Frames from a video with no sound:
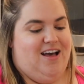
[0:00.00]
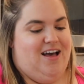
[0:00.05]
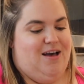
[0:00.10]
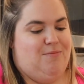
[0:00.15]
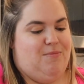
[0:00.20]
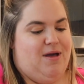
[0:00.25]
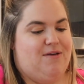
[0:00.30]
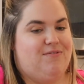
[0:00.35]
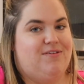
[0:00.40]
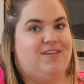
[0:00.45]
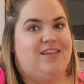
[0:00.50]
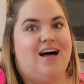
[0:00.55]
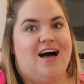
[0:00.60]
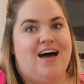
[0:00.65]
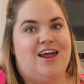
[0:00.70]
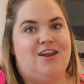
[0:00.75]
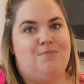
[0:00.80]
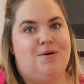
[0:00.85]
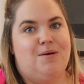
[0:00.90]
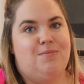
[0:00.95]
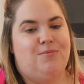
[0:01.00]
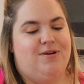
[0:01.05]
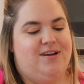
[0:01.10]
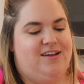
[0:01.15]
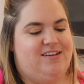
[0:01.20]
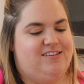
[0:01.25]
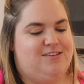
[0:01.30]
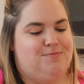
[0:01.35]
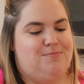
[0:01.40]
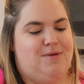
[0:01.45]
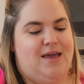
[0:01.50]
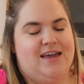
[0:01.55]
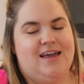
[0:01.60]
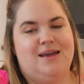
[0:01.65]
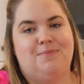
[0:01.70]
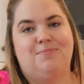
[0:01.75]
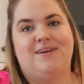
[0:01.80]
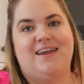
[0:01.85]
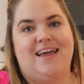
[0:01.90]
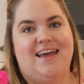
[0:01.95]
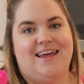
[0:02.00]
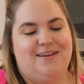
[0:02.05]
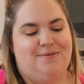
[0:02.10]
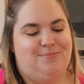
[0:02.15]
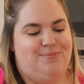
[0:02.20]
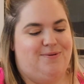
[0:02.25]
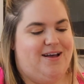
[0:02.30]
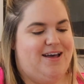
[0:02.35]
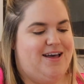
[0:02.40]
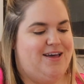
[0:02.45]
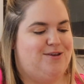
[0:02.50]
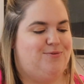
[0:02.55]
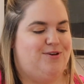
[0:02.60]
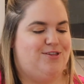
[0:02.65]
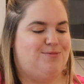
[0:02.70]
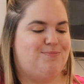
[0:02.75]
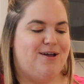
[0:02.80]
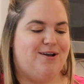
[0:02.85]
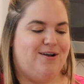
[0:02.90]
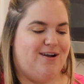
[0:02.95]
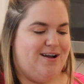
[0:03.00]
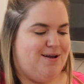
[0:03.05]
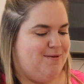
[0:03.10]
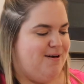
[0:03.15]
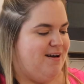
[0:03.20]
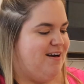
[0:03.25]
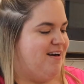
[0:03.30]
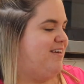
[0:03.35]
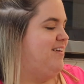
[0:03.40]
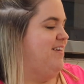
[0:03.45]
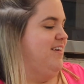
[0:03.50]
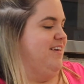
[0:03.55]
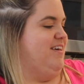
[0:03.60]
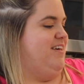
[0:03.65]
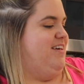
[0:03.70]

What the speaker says: I have a lot of memories of making banana bread with my grandma.